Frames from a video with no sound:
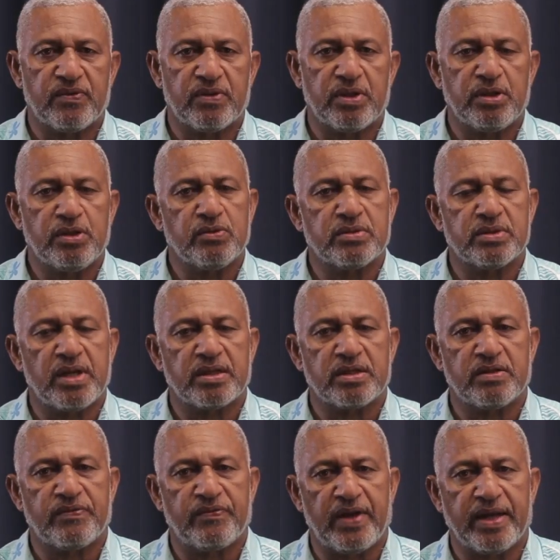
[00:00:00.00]
for the new
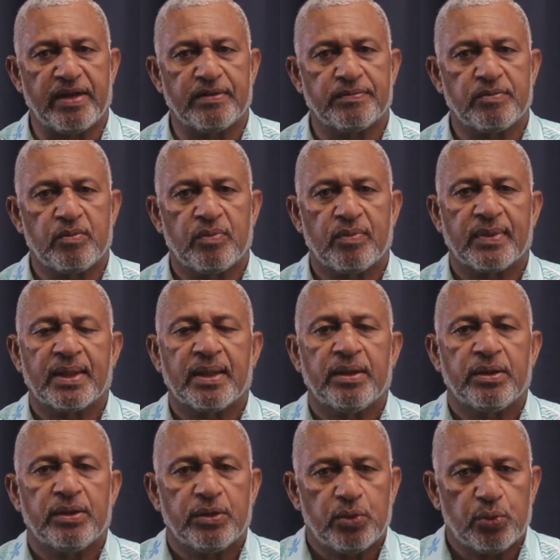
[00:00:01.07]
national flag
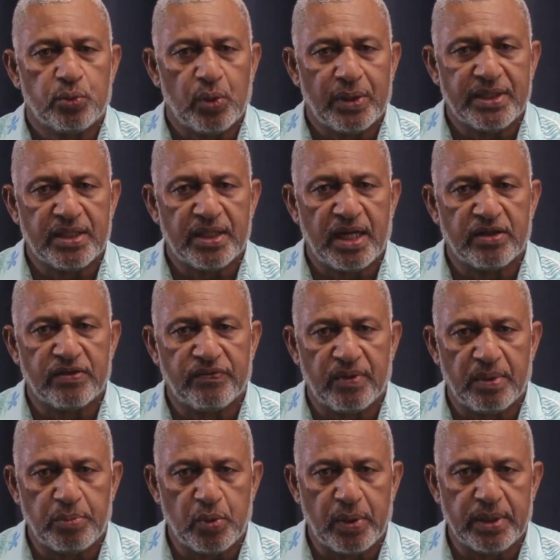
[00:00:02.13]
to 29th
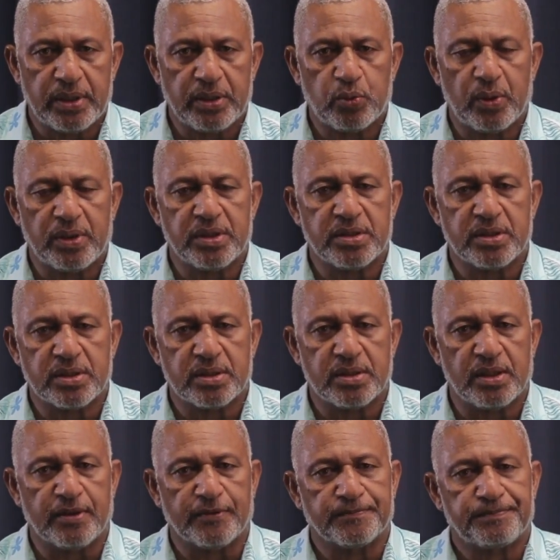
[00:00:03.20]
February
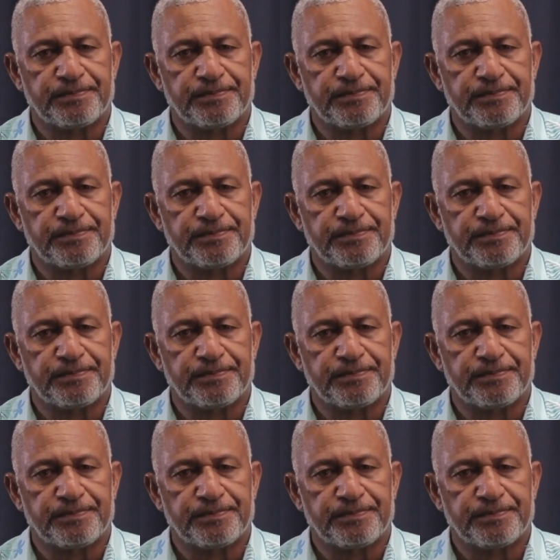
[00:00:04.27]
2016.